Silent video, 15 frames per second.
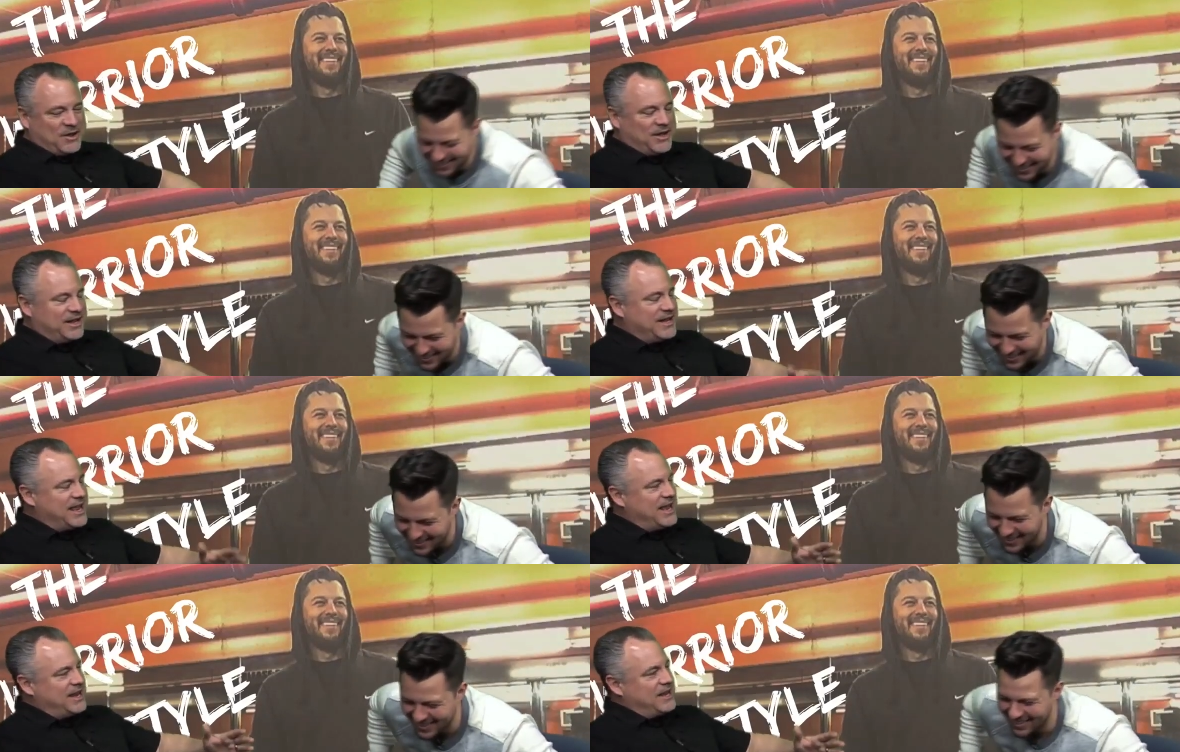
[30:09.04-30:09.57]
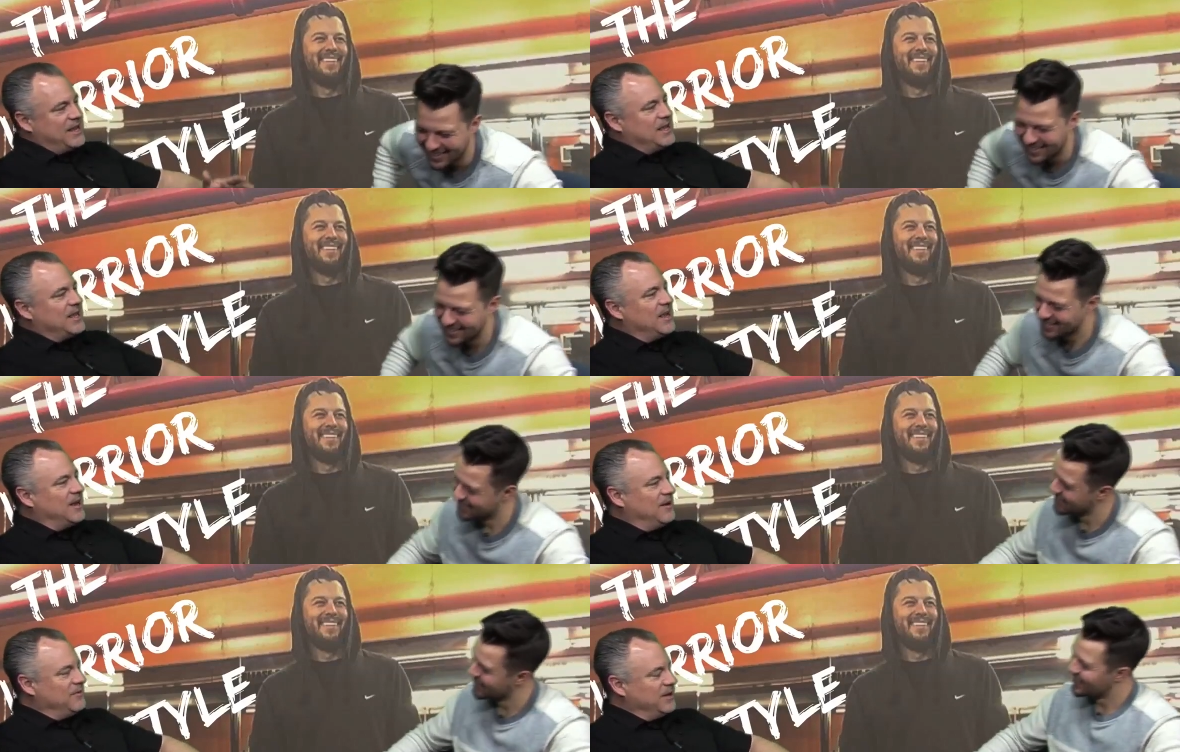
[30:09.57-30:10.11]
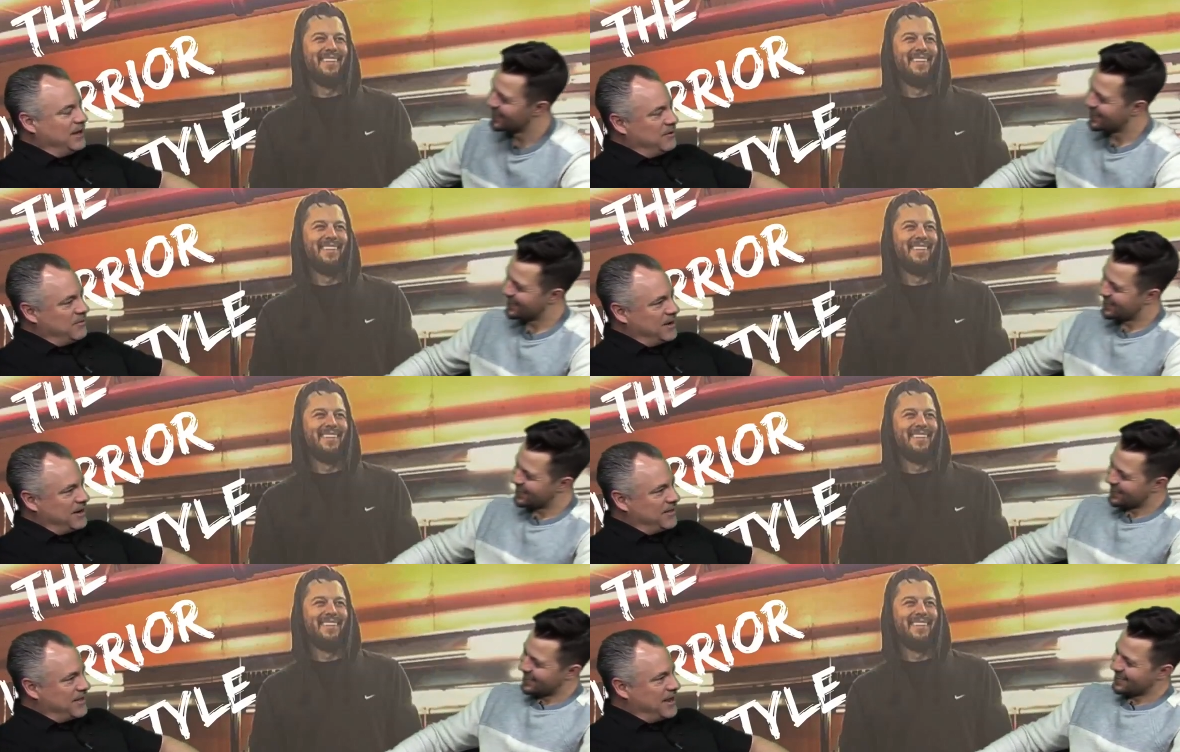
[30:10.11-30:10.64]
Speaker 1: well, Nate, I really
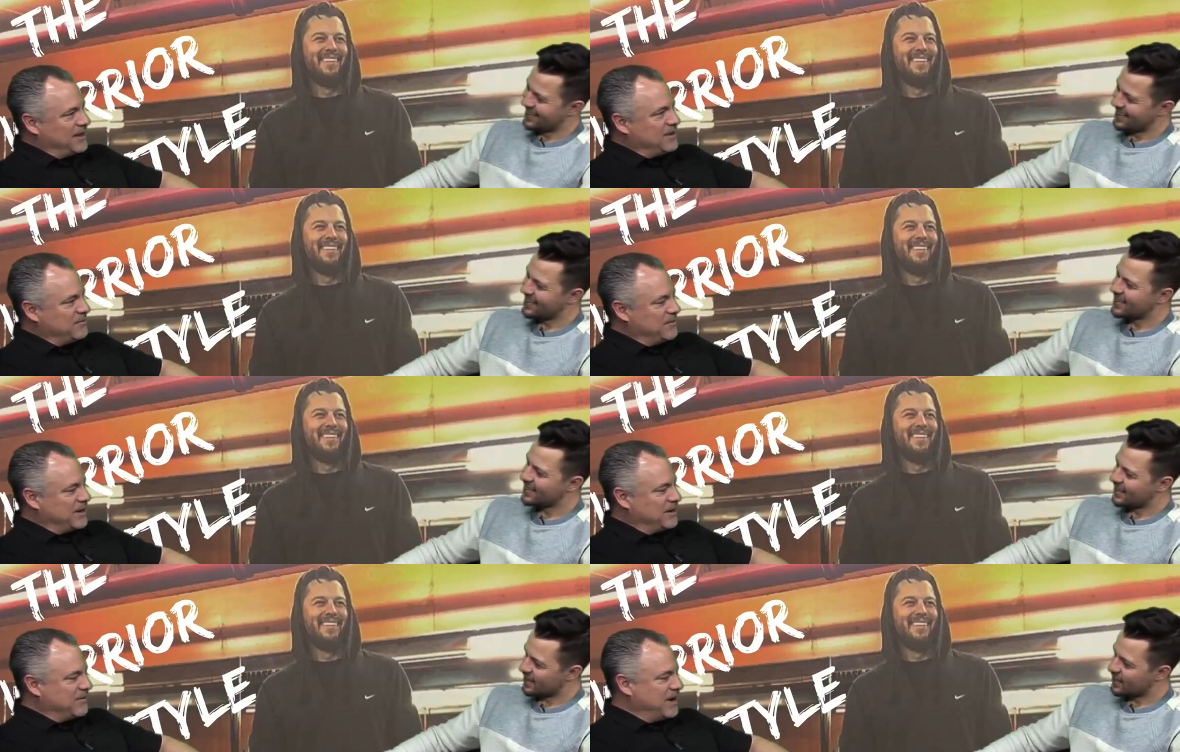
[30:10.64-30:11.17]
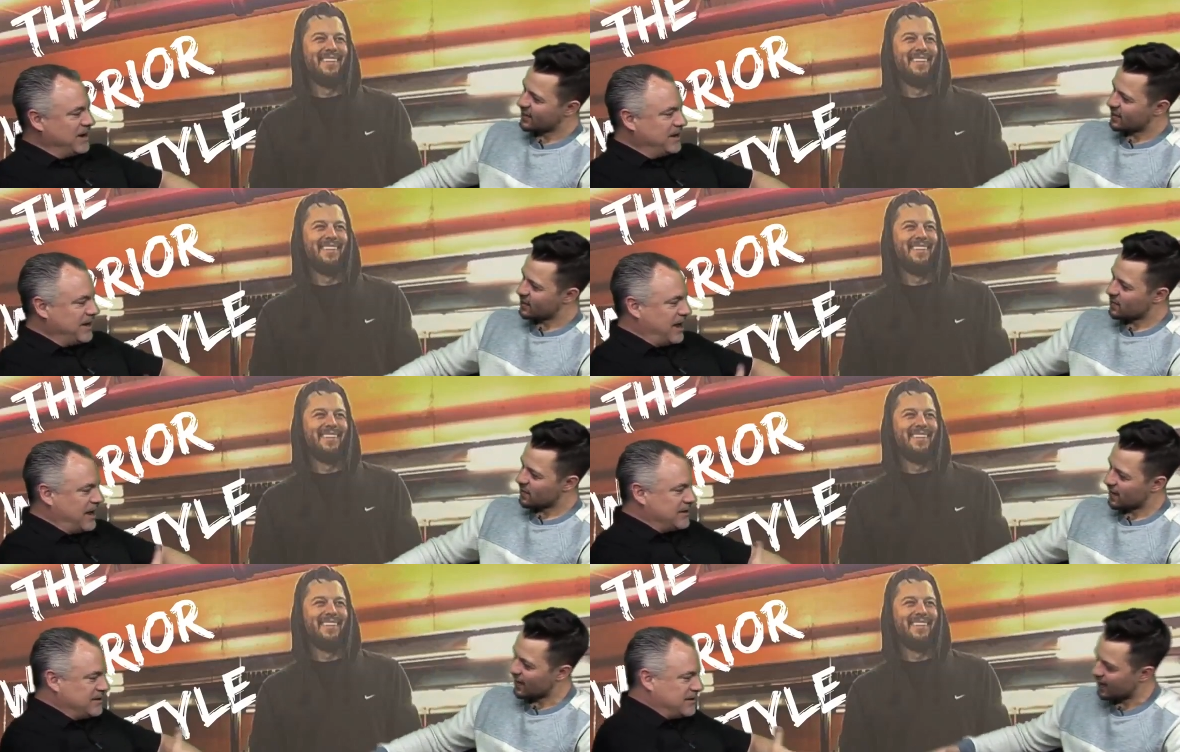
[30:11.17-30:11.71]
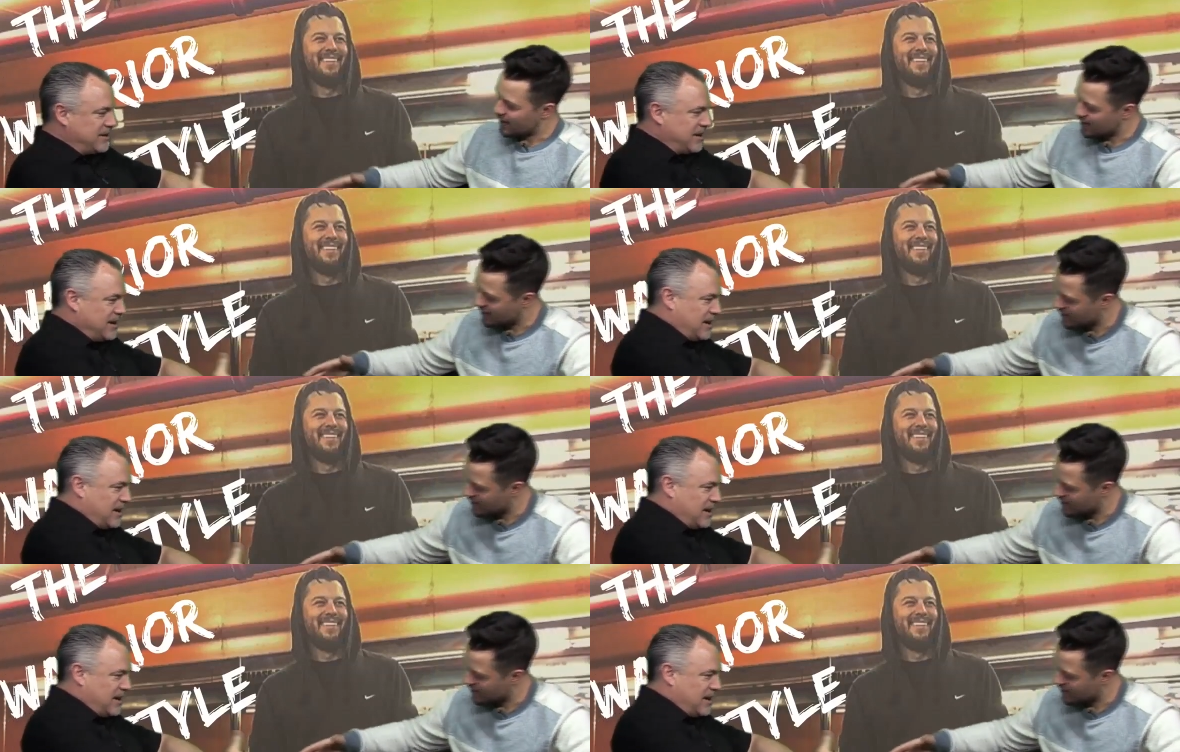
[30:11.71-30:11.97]
want to thank you. You've been a great guest. Yeah, no,